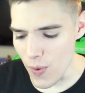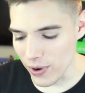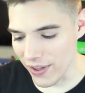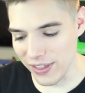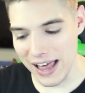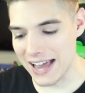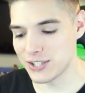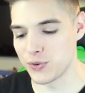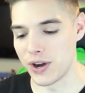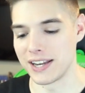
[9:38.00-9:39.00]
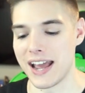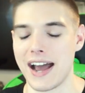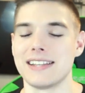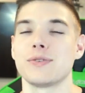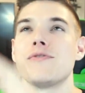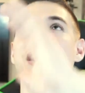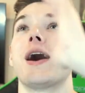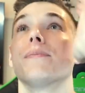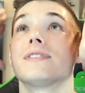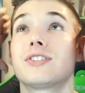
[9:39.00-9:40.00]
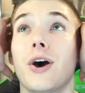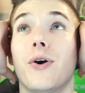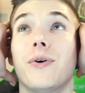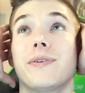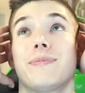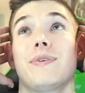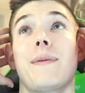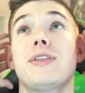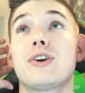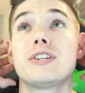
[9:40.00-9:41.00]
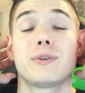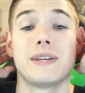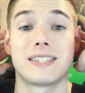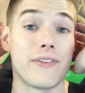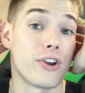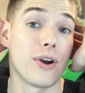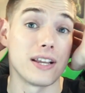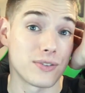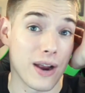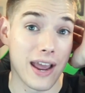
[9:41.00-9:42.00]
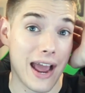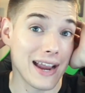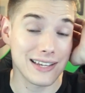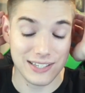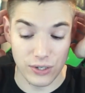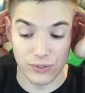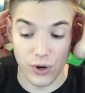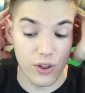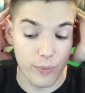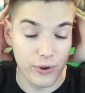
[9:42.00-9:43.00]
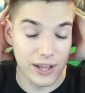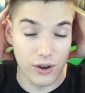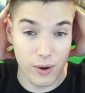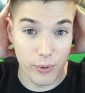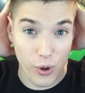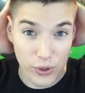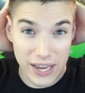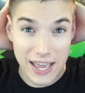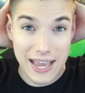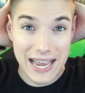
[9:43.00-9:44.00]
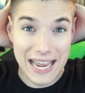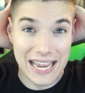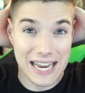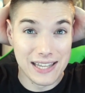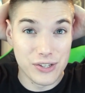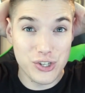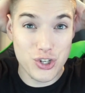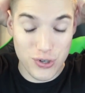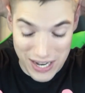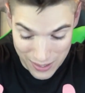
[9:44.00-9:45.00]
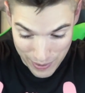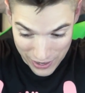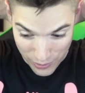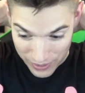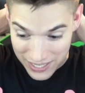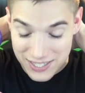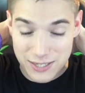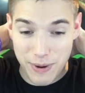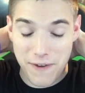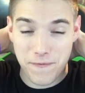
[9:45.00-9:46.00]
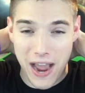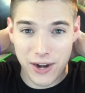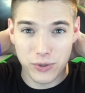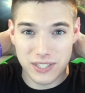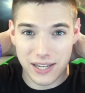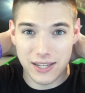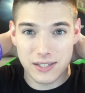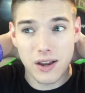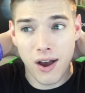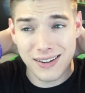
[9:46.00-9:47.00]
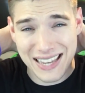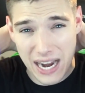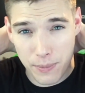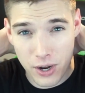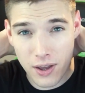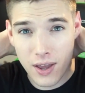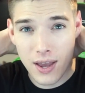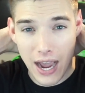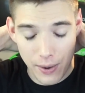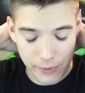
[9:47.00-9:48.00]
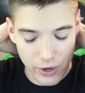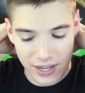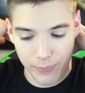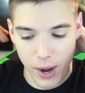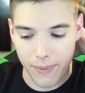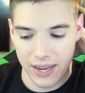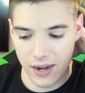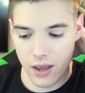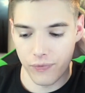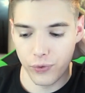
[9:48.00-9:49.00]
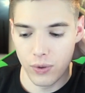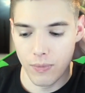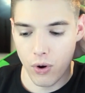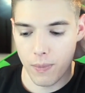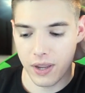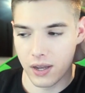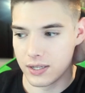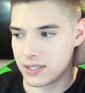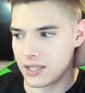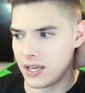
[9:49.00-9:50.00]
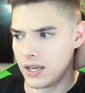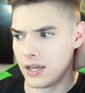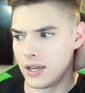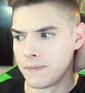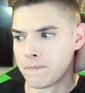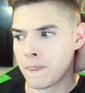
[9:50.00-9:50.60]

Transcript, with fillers: We're on the last one, guys, and we're not, so, I mean, there could still be a saving grace, right? I could still totally pull an LR Broly in the strength banner, but this is my final tickets on camera. I'm going to probably get a few more because the